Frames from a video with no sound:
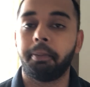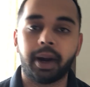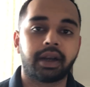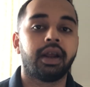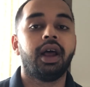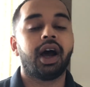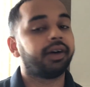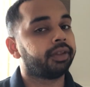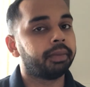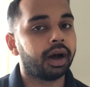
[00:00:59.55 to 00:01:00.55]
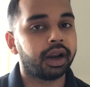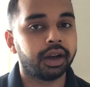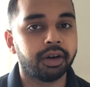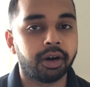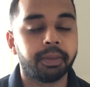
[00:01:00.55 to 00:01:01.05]
But after the
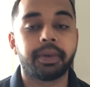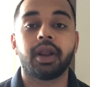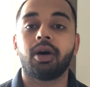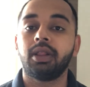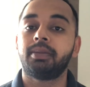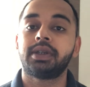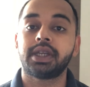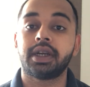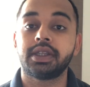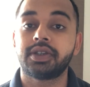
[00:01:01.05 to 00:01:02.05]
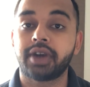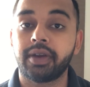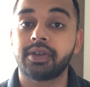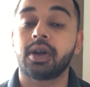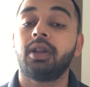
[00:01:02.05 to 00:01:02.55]
Bahrain Grand Prix, all the Mercedes
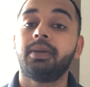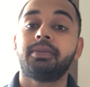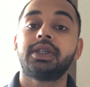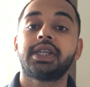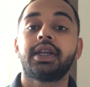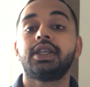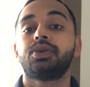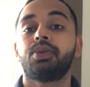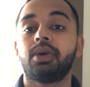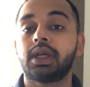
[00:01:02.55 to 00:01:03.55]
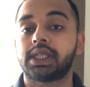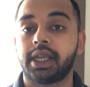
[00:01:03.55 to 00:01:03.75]
drivers, all the Mercedes works